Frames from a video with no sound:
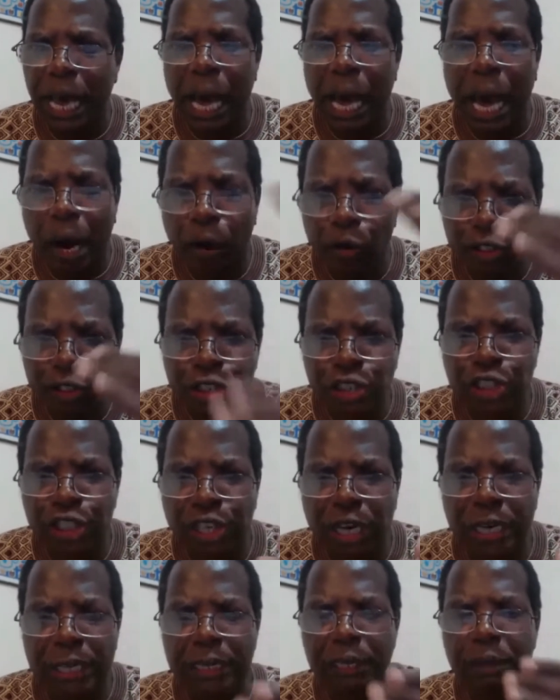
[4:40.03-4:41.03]
Our
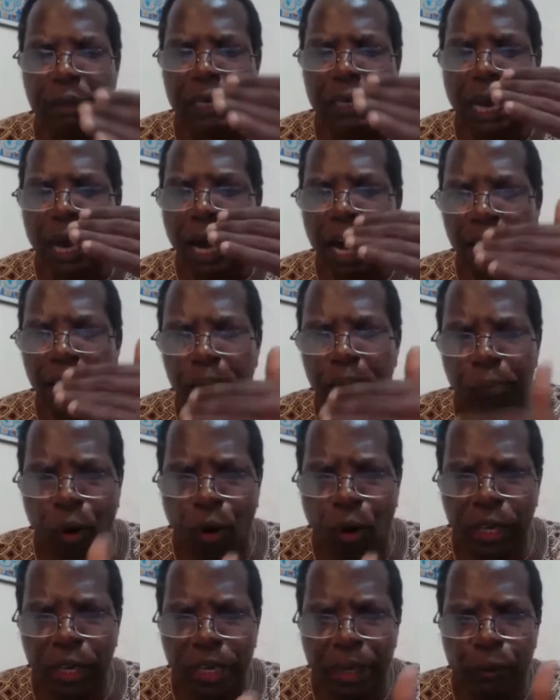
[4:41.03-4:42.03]
children are
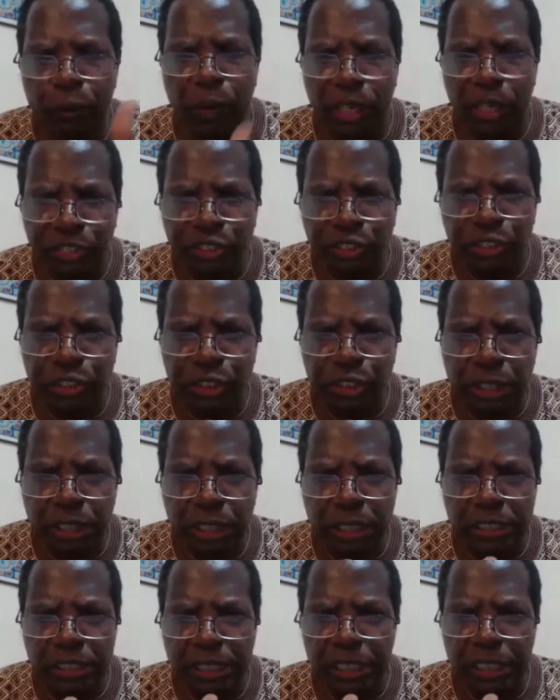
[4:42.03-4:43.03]
born in
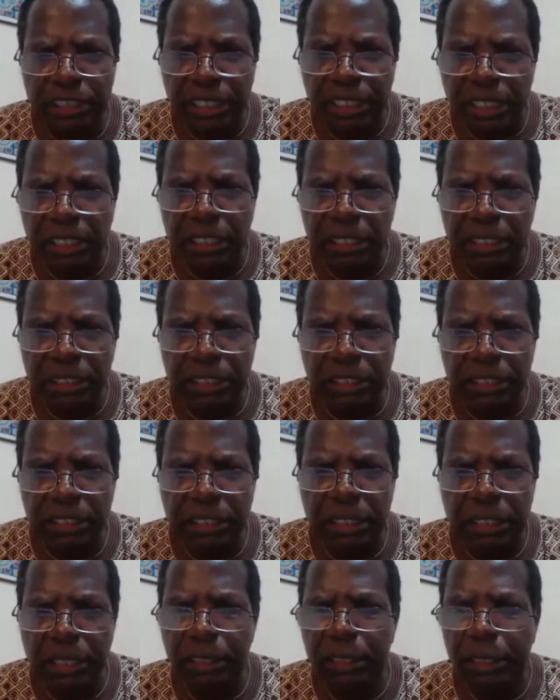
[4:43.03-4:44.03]
Western cities.
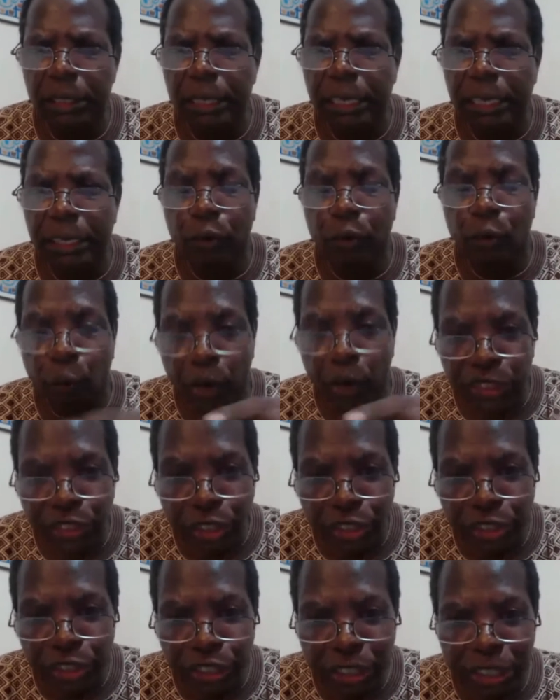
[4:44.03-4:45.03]

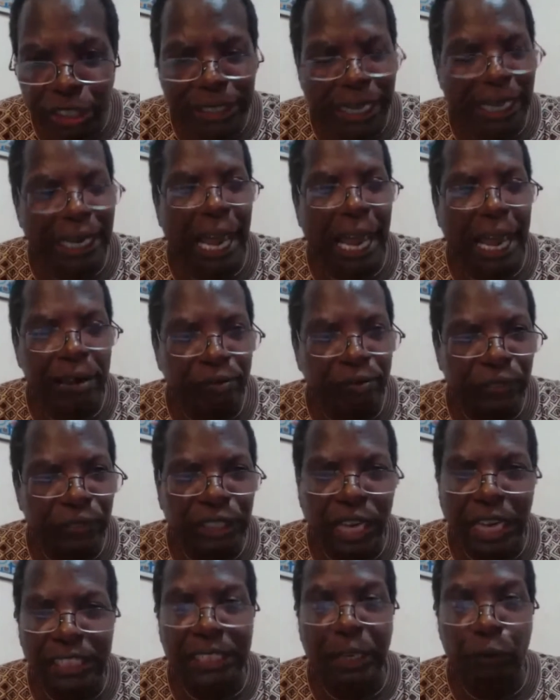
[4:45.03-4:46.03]
Western cities, and I
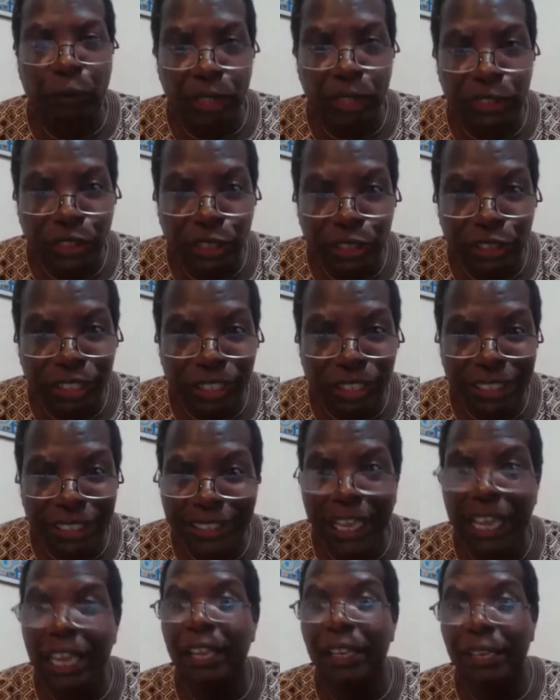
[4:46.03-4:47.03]
emphasize in Western
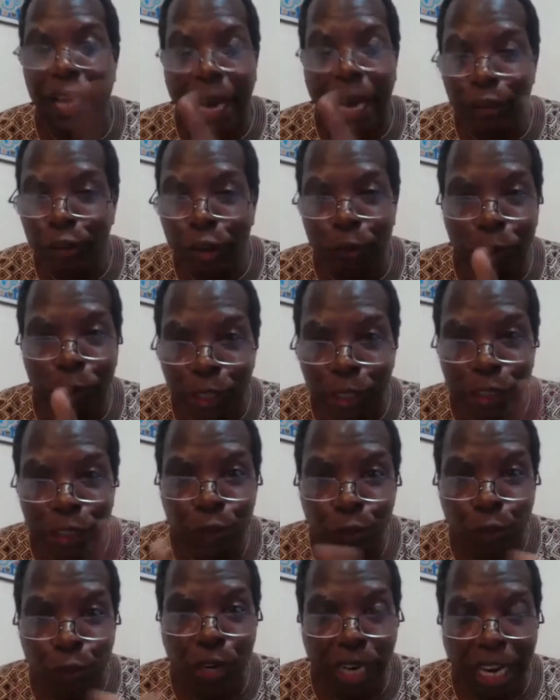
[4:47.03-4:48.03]
cities, they are not born
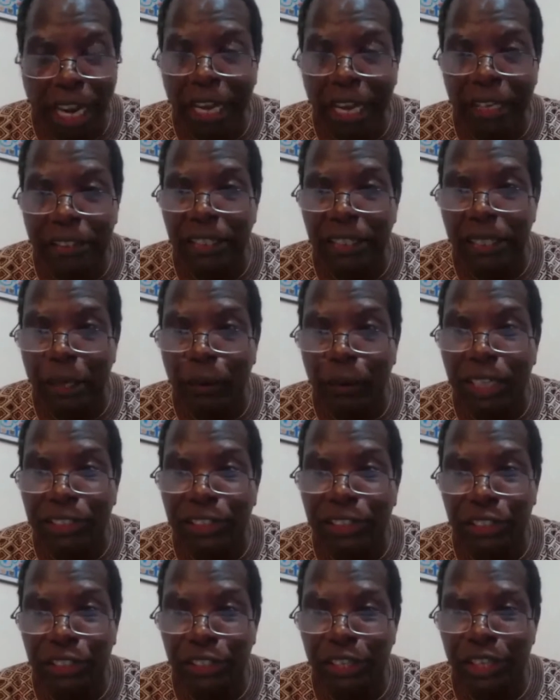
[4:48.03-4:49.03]
in rural areas in the
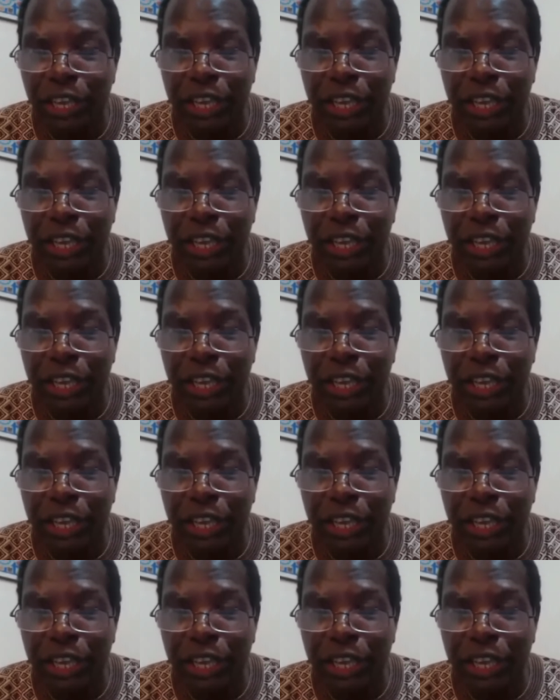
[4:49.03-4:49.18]
West.